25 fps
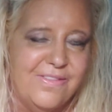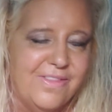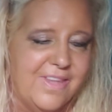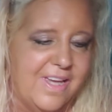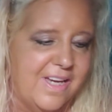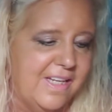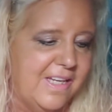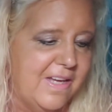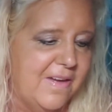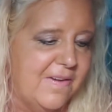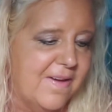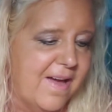
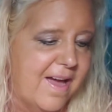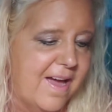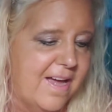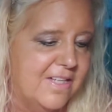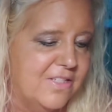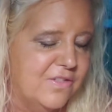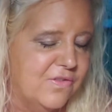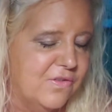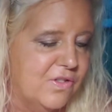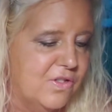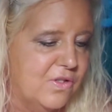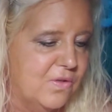Thank you
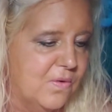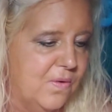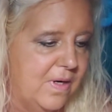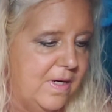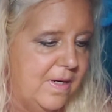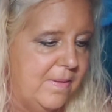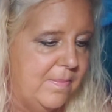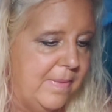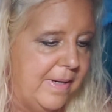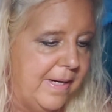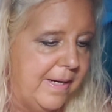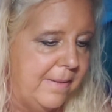guys for
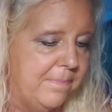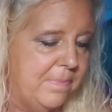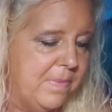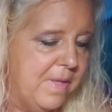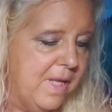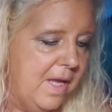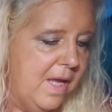joining me.